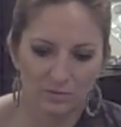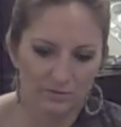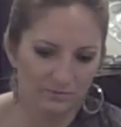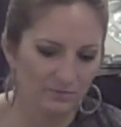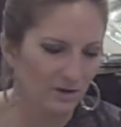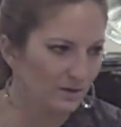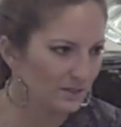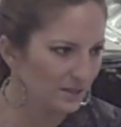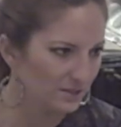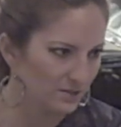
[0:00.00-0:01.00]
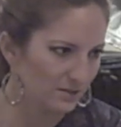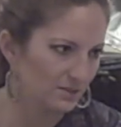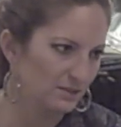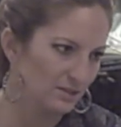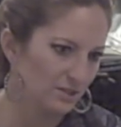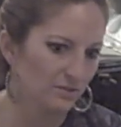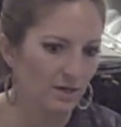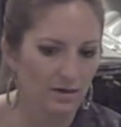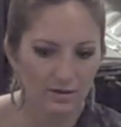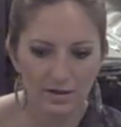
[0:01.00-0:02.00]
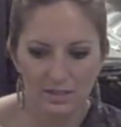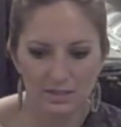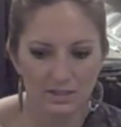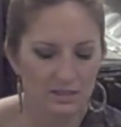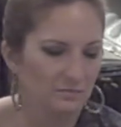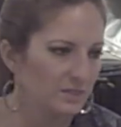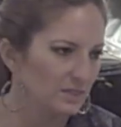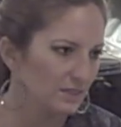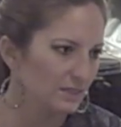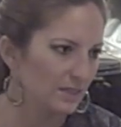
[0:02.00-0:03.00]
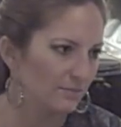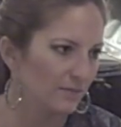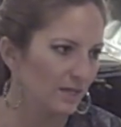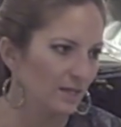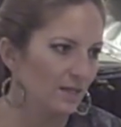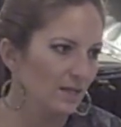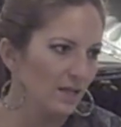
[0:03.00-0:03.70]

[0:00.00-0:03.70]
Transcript: we've already touched on too how crazy this business can be,